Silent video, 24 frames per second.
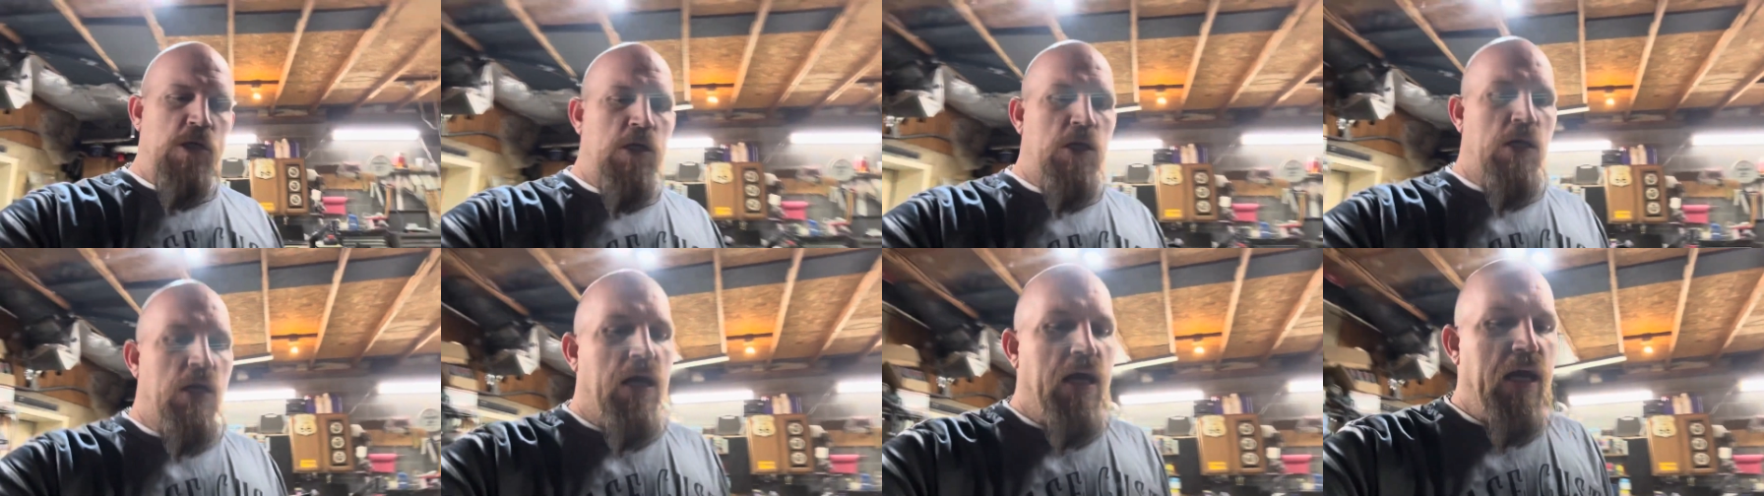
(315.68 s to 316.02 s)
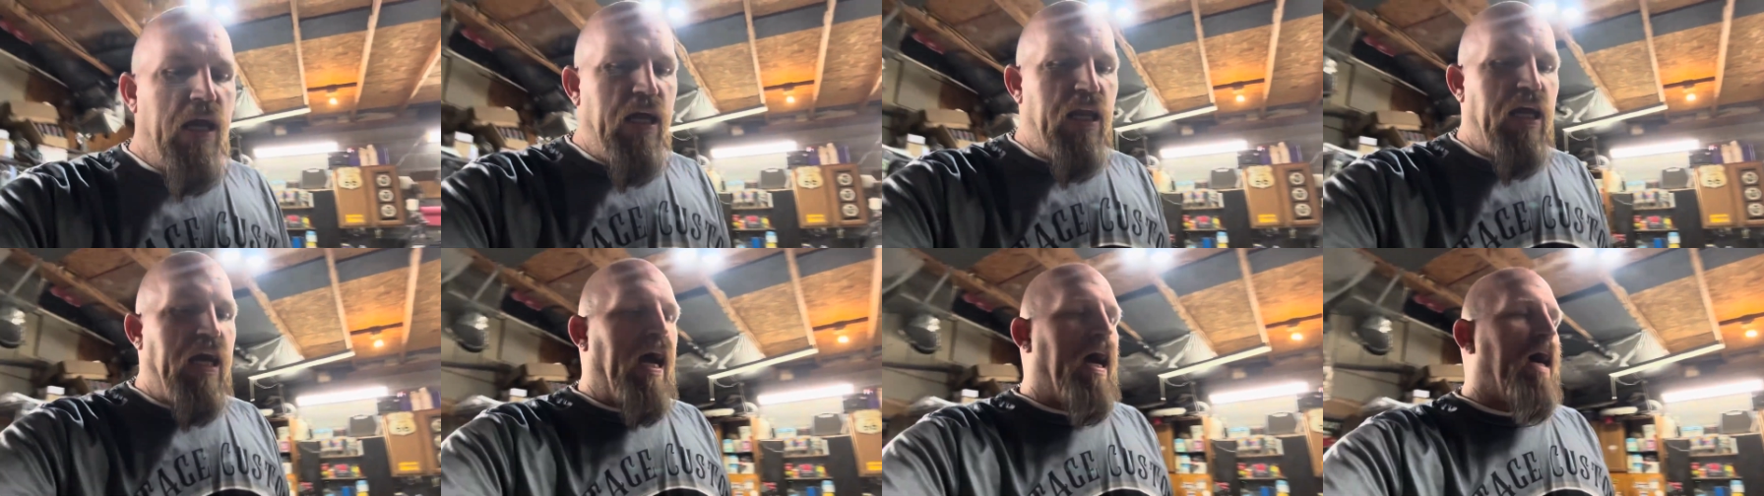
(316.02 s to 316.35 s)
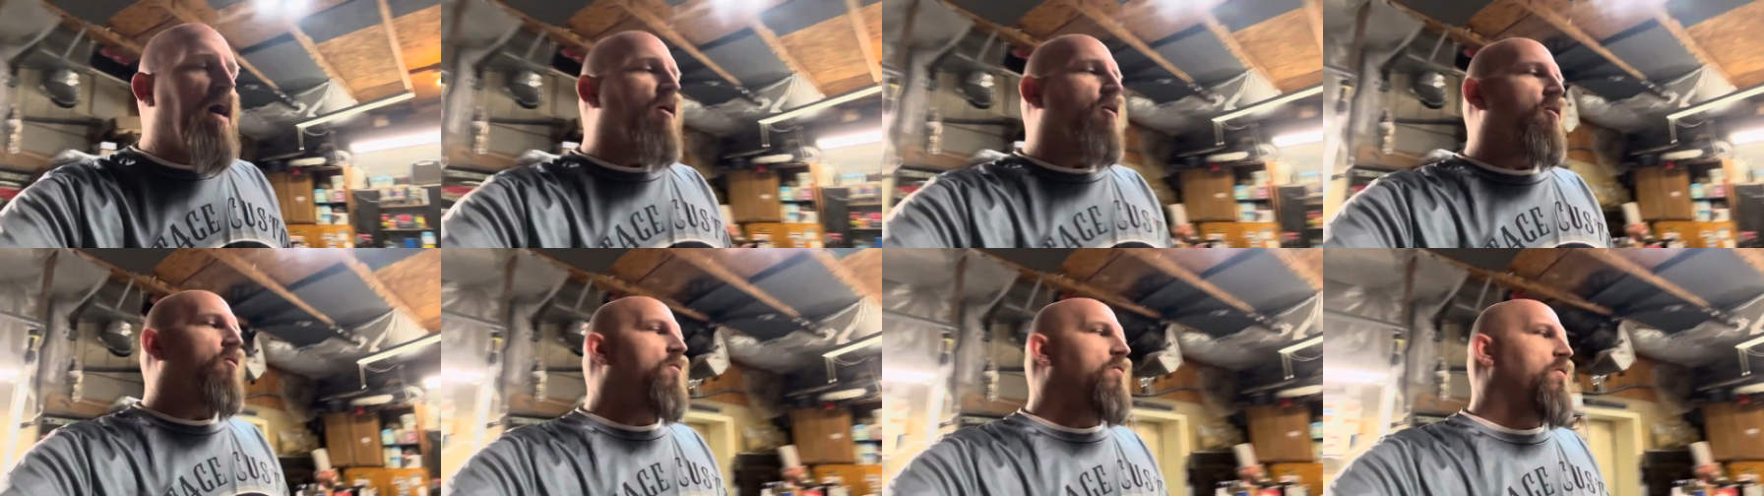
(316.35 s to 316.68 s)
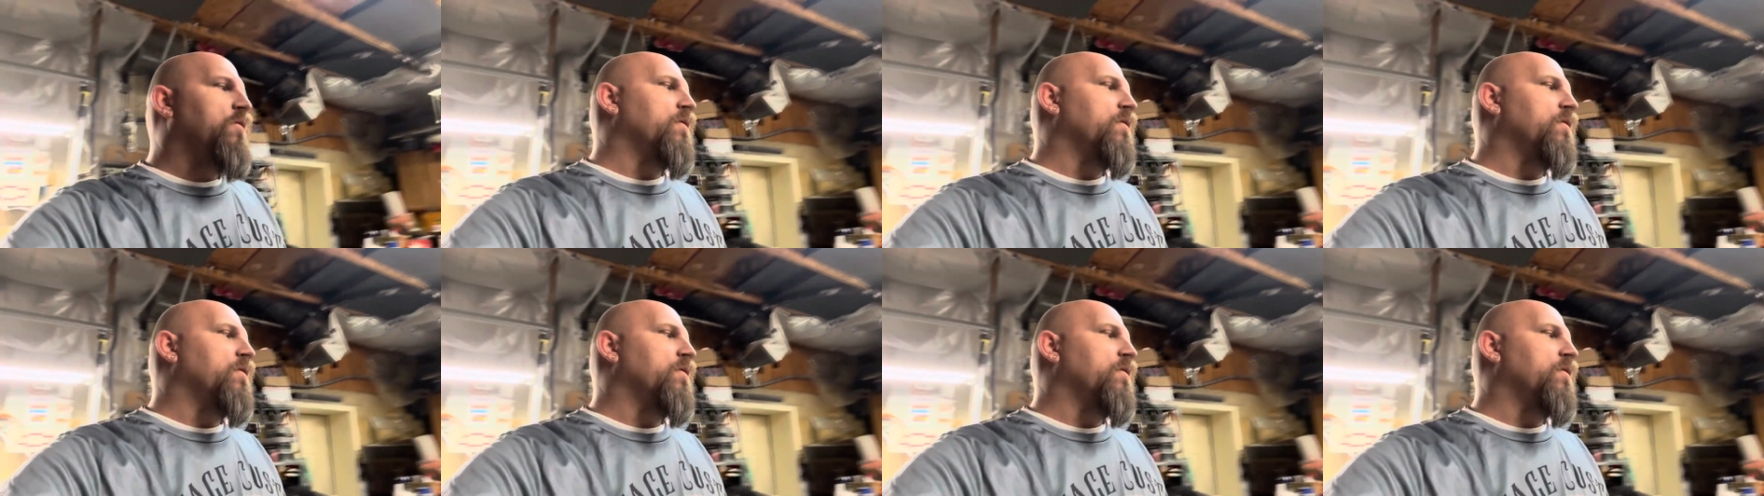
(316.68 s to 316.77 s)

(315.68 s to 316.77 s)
Anyhow,